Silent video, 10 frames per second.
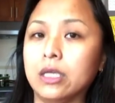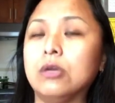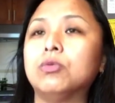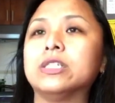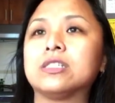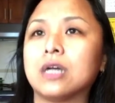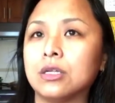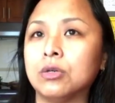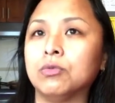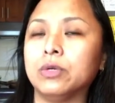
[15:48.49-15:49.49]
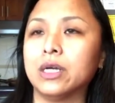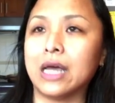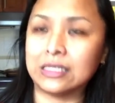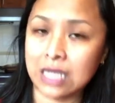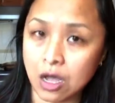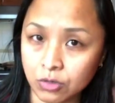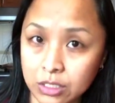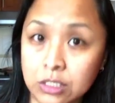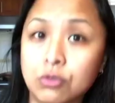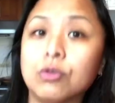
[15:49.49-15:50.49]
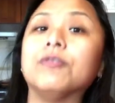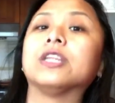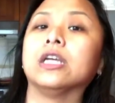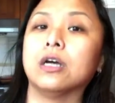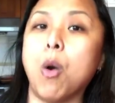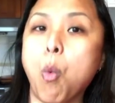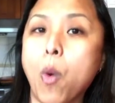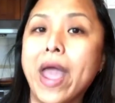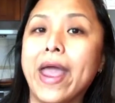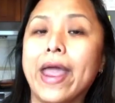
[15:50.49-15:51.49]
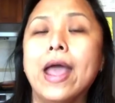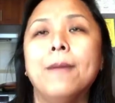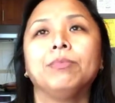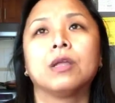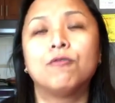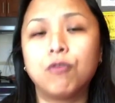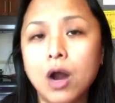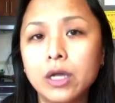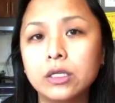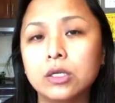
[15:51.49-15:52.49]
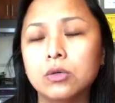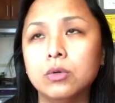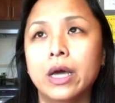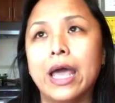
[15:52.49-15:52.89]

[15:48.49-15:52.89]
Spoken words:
you will start to realize how it's drifting away from you,